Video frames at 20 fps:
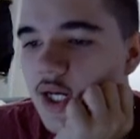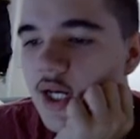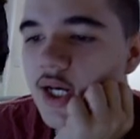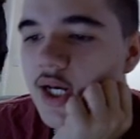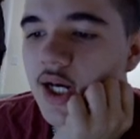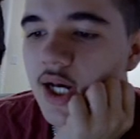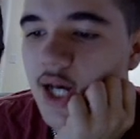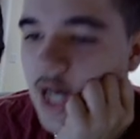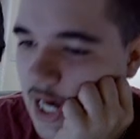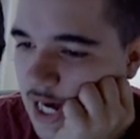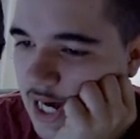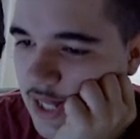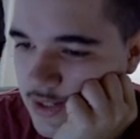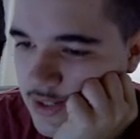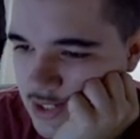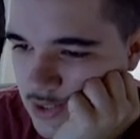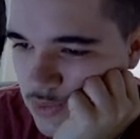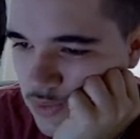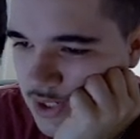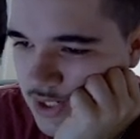This
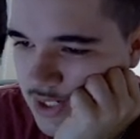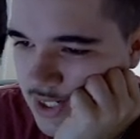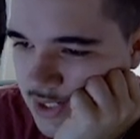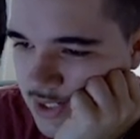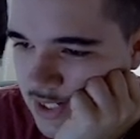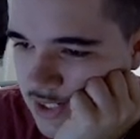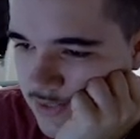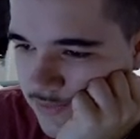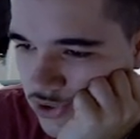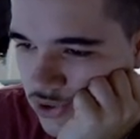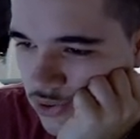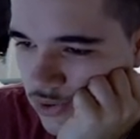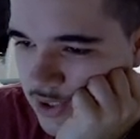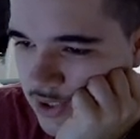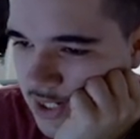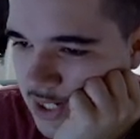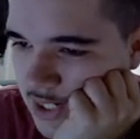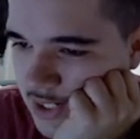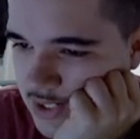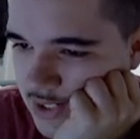last one has less of a
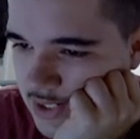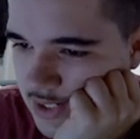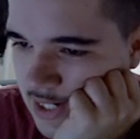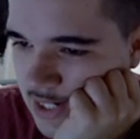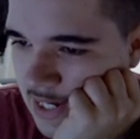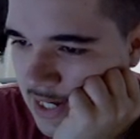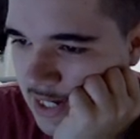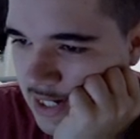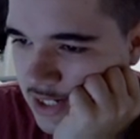shortcut and